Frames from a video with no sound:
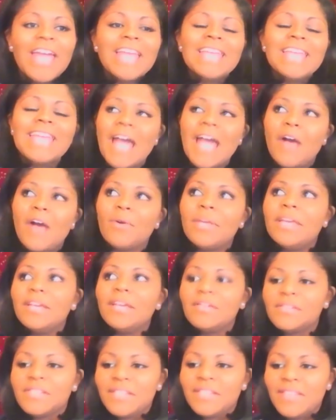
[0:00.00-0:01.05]
Now,
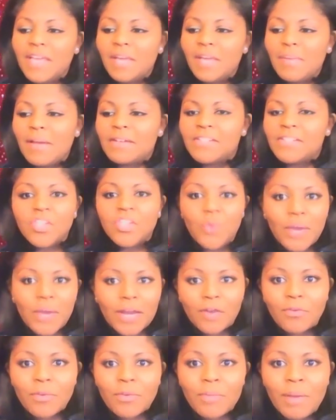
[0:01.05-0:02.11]
here's the thing about a
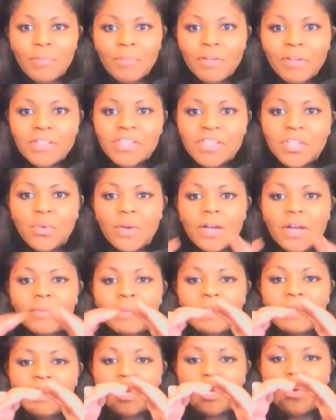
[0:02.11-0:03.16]
square. Remember, a square
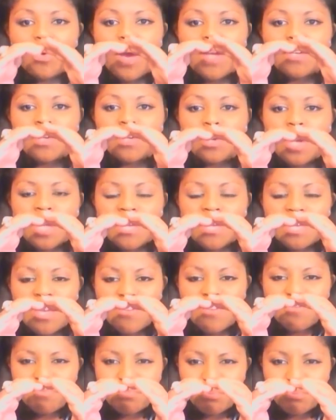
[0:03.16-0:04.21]
puts you under
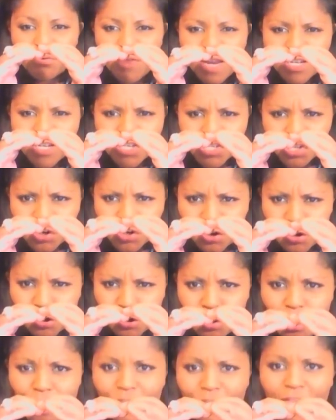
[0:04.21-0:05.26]
enough pressure
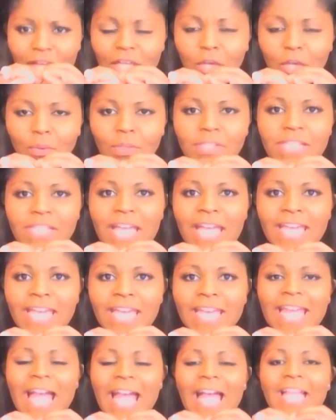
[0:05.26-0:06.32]
that you will take
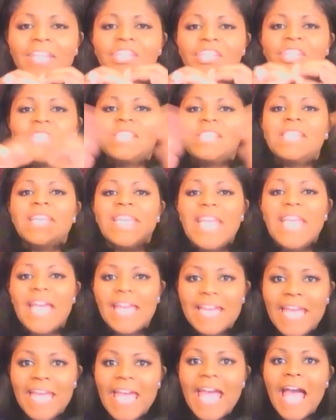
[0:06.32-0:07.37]
an action to
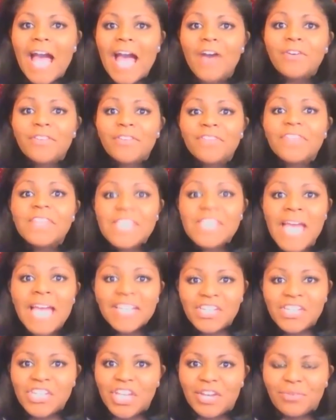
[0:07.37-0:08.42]
get out of the
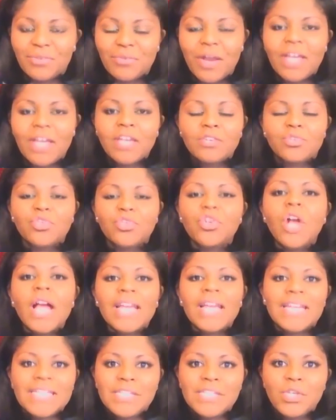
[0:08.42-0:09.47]
tension, right? You're
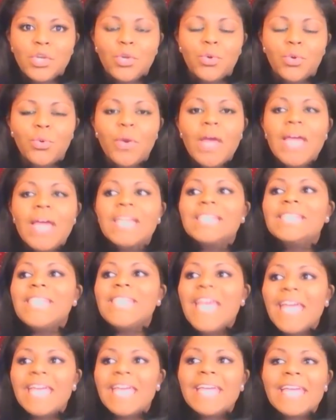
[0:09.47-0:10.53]
trying to
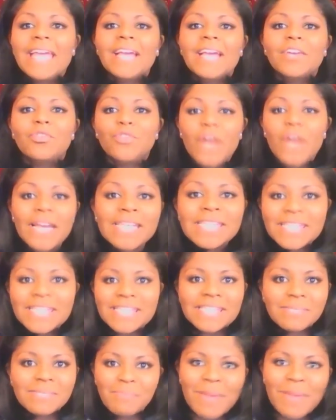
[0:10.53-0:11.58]
take
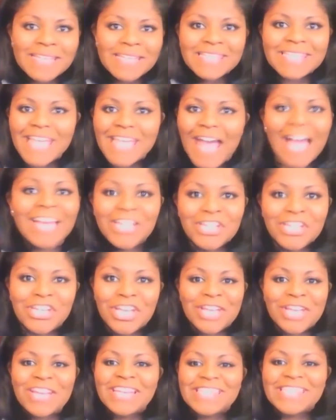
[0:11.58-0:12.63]
crisis based
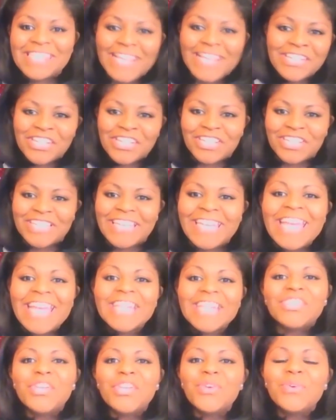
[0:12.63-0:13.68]
action essentially
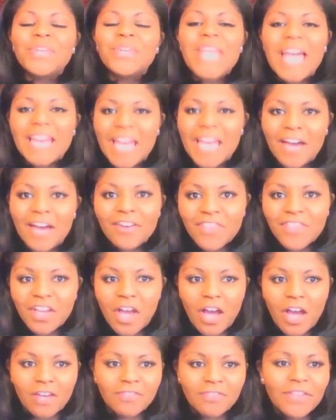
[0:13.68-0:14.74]
to get out of the
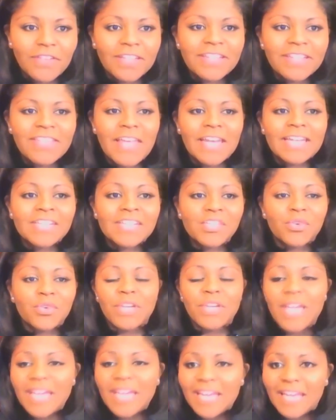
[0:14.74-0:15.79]
conflict that it's
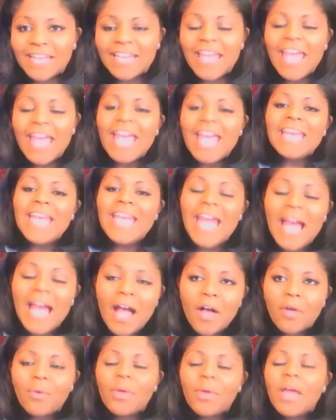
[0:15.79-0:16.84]
created.
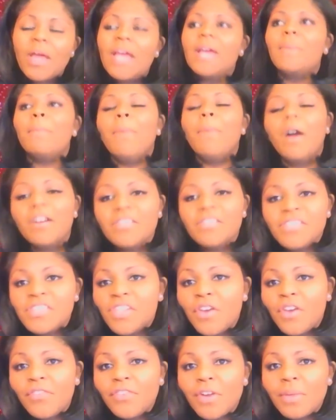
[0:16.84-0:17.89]
Now, Mars is
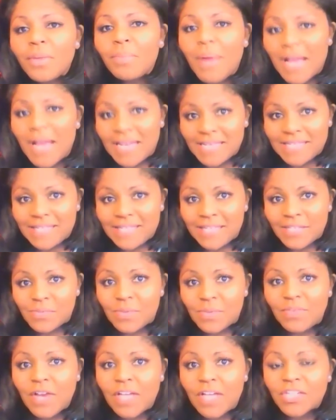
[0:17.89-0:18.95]
over in Pisces,
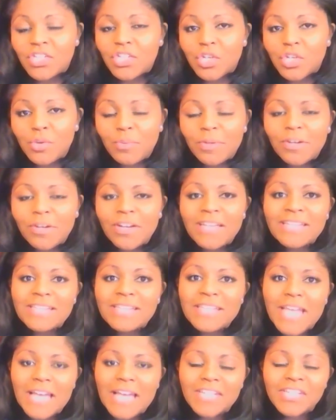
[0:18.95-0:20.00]
we've got Jupiter in
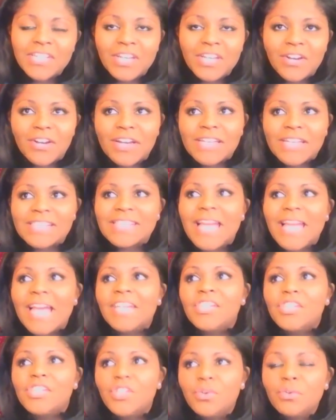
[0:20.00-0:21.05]
Sagittarius. I
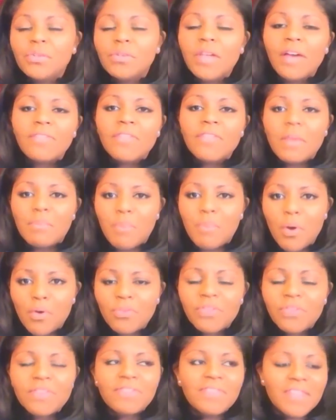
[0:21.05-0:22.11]
do love that
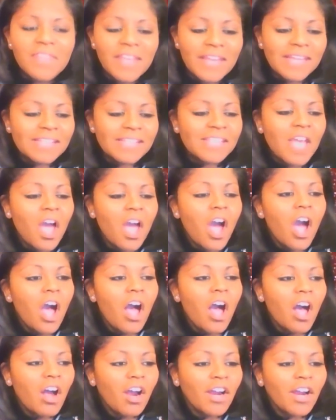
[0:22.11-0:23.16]
both of these
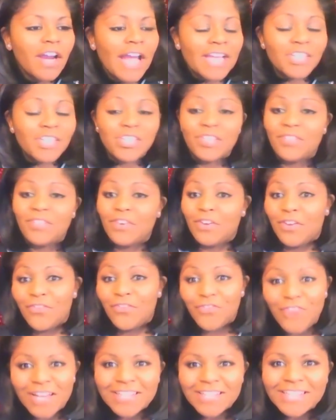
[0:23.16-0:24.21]
are actually very
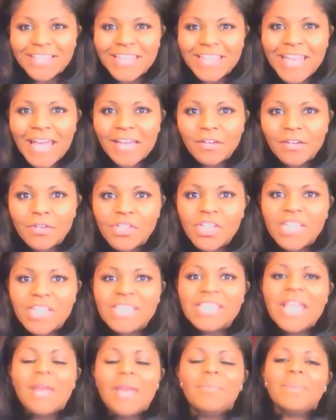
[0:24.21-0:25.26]
friendly
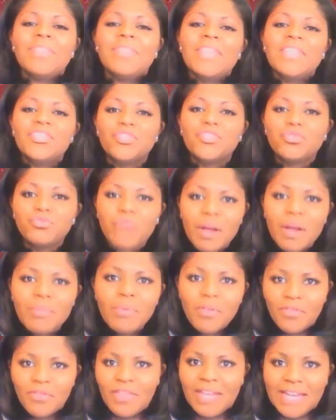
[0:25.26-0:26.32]
energies, but the
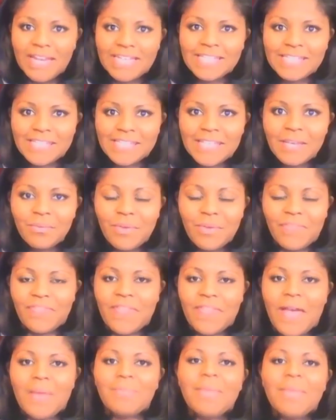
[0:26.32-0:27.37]
trouble that I see with
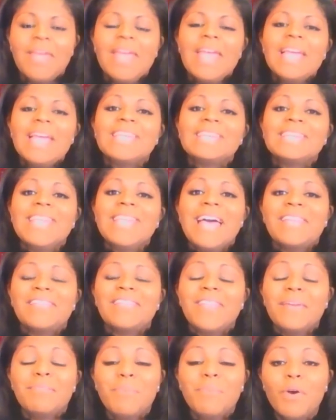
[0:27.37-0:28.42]
them is that
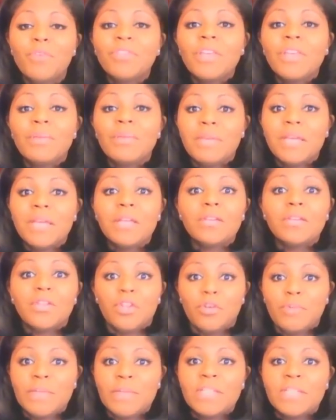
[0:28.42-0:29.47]
they both can be a
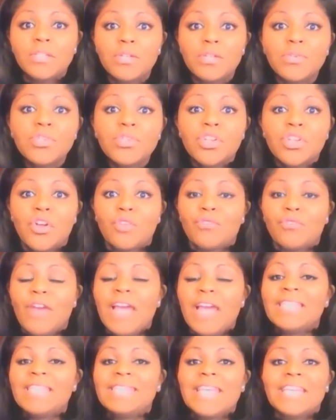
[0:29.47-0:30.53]
little bit delusional,
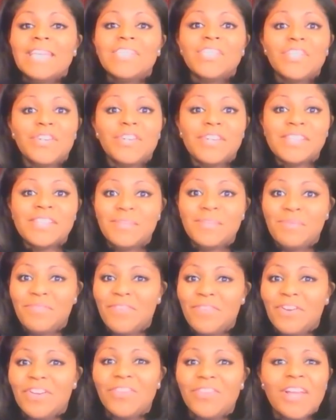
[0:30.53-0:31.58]
right? Sagittarius can be
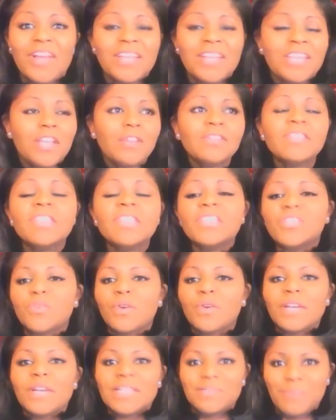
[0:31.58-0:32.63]
very grandiose. The
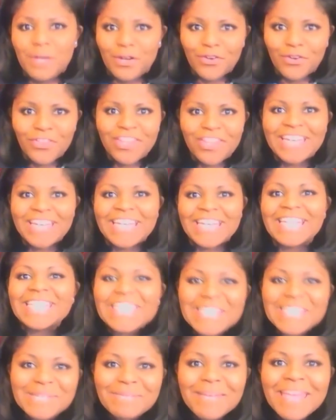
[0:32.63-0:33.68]
story is bigger than it
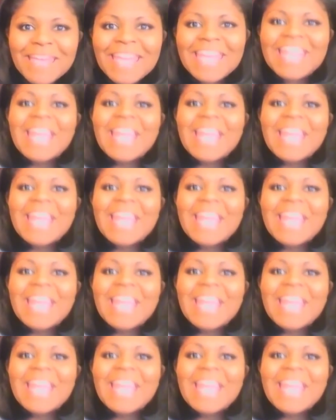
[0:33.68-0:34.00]
needs to be.